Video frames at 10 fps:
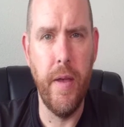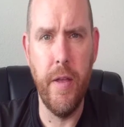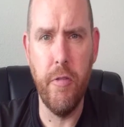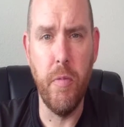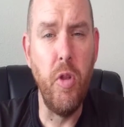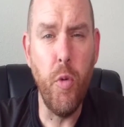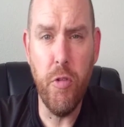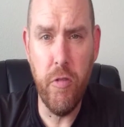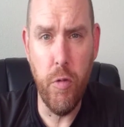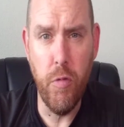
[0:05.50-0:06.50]
some newer
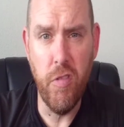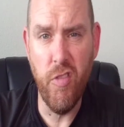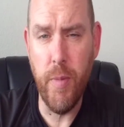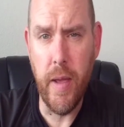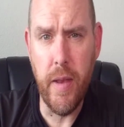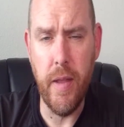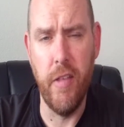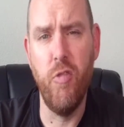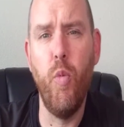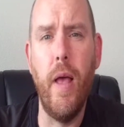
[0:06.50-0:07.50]
students of mine,
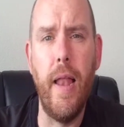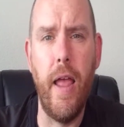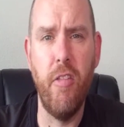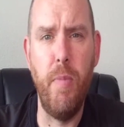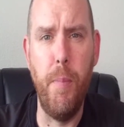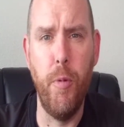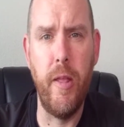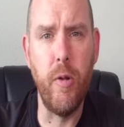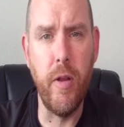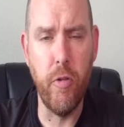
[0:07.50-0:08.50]
as well as people
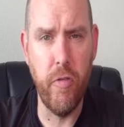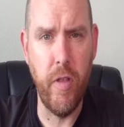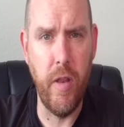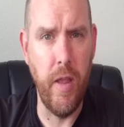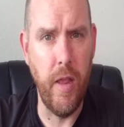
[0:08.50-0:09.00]
that are interested